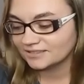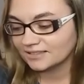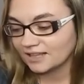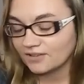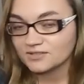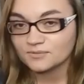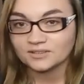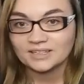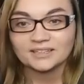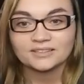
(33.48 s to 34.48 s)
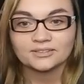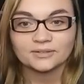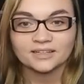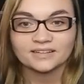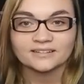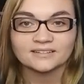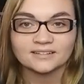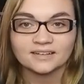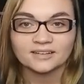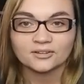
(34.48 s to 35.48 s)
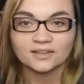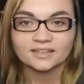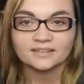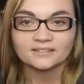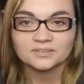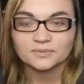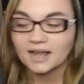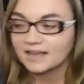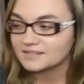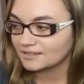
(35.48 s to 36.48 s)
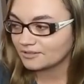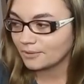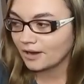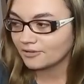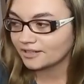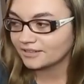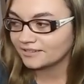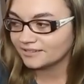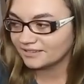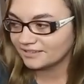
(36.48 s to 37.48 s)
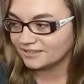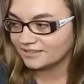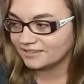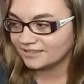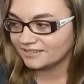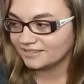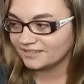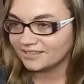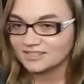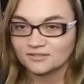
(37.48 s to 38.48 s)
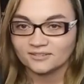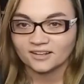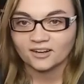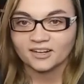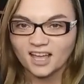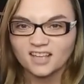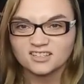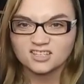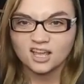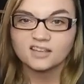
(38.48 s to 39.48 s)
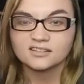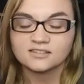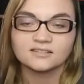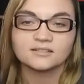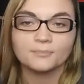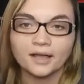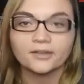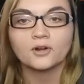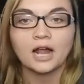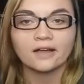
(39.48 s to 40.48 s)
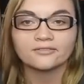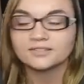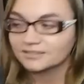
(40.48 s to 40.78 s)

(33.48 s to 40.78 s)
How's Malia doing? I know that Ethan's been asking about her. He's over there. Yes, yes, Minecraft.